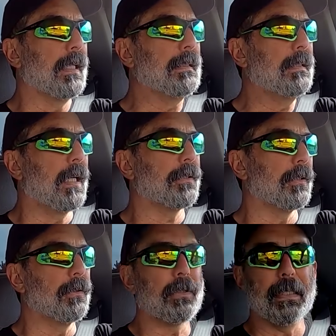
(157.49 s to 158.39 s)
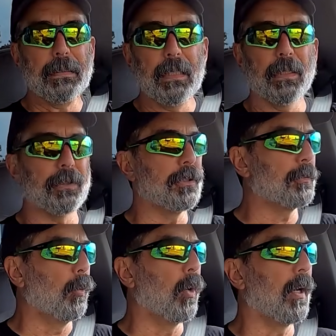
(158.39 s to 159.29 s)
and dozens and
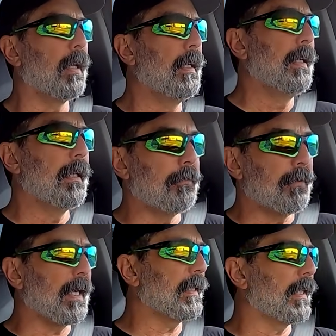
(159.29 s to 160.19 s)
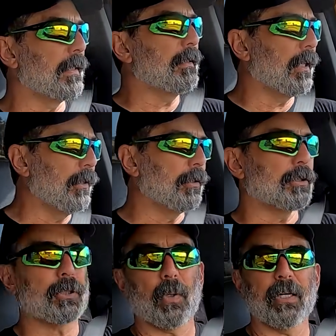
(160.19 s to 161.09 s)
dozens more. In fact, I could tell you the
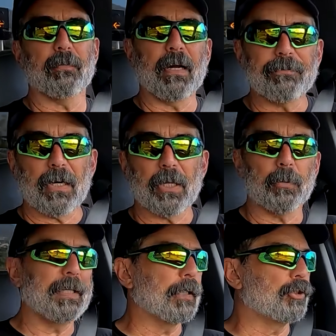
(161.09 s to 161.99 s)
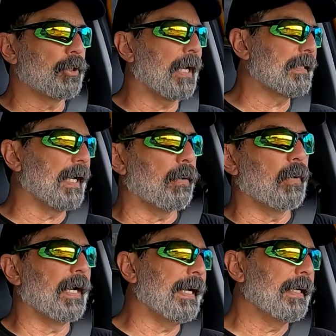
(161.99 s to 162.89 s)
story of my father being shot that
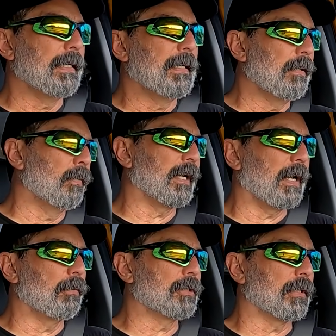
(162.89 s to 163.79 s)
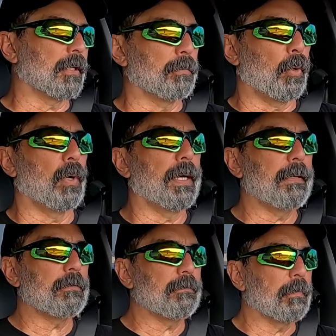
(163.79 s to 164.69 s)
way when I was a little
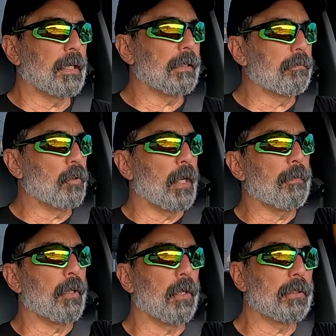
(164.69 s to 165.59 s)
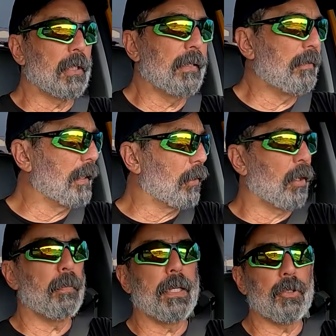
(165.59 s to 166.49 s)
boy. My grandparents lived in
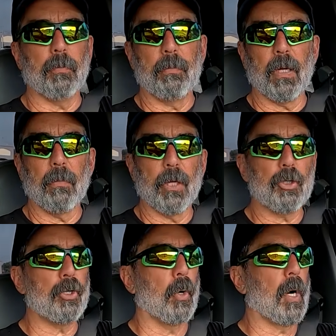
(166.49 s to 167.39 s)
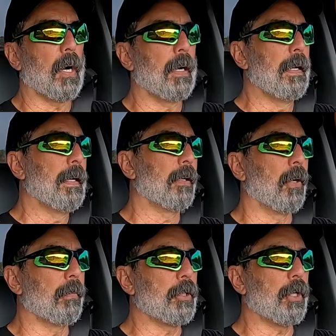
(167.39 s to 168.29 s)
Long Beach and Belmont Shore,
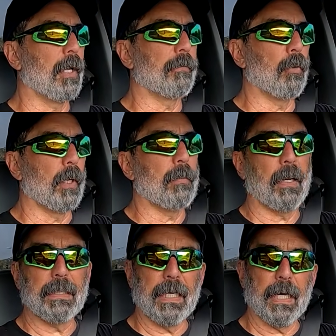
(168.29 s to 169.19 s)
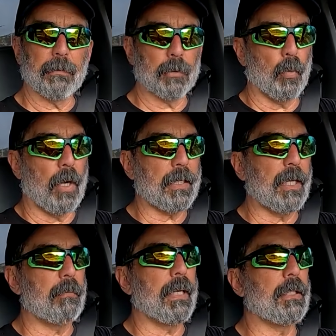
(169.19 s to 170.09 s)
Long Beach, California. My dad was
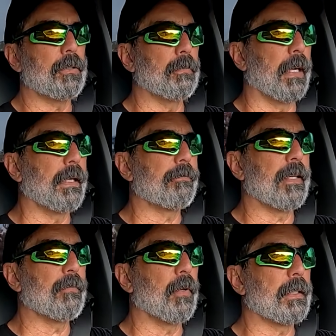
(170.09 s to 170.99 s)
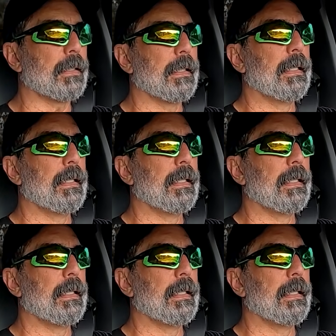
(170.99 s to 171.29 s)
walking me to my favorite